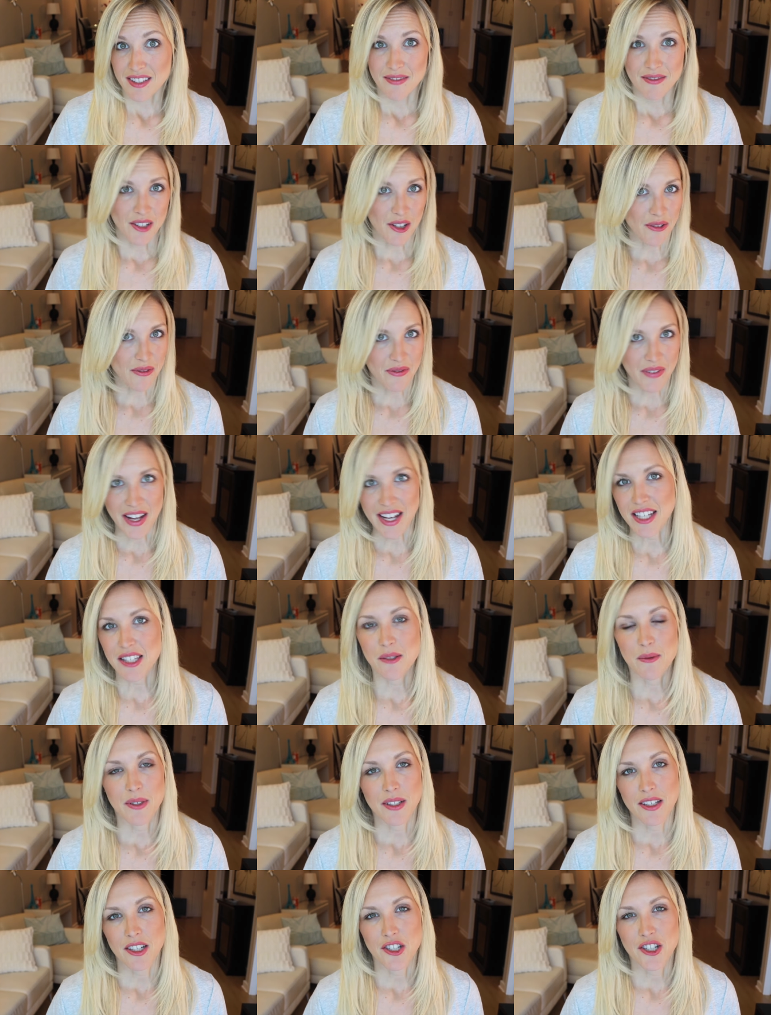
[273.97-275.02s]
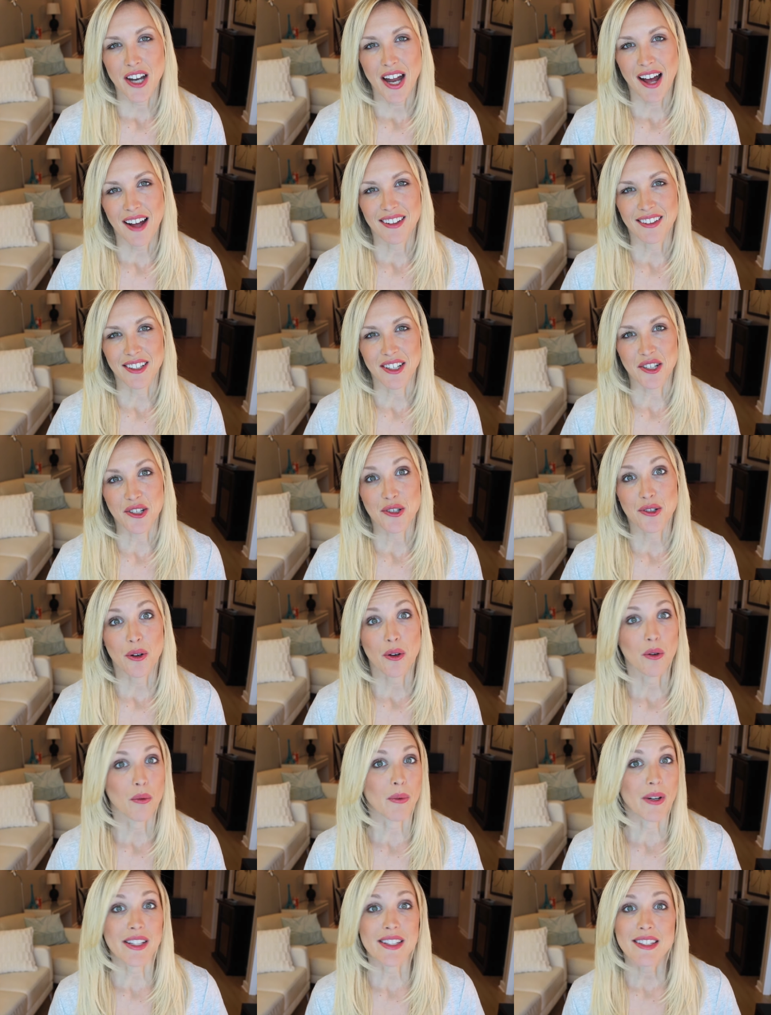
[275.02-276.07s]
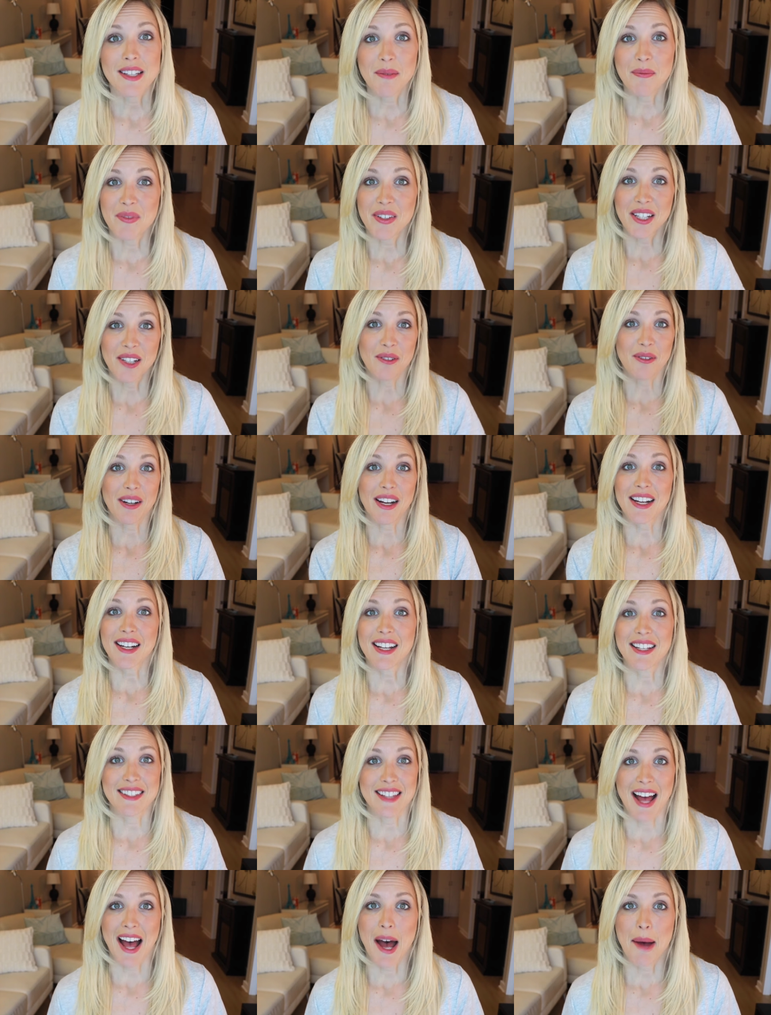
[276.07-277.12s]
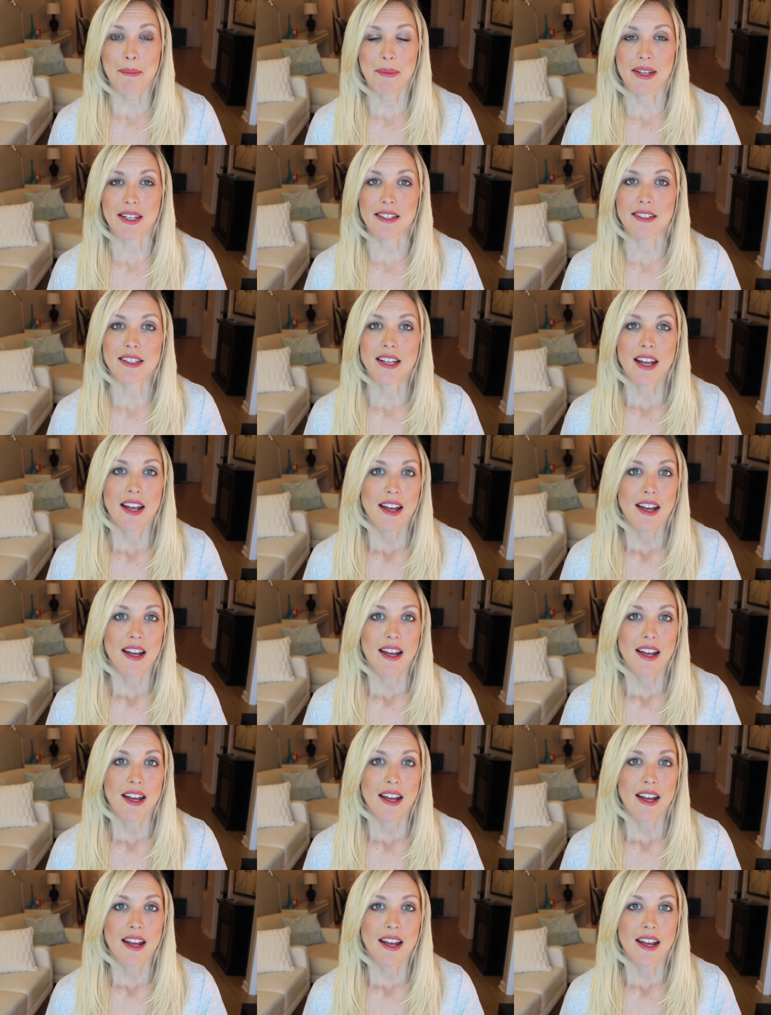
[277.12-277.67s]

you're faced with a challenge, or when something great has happened,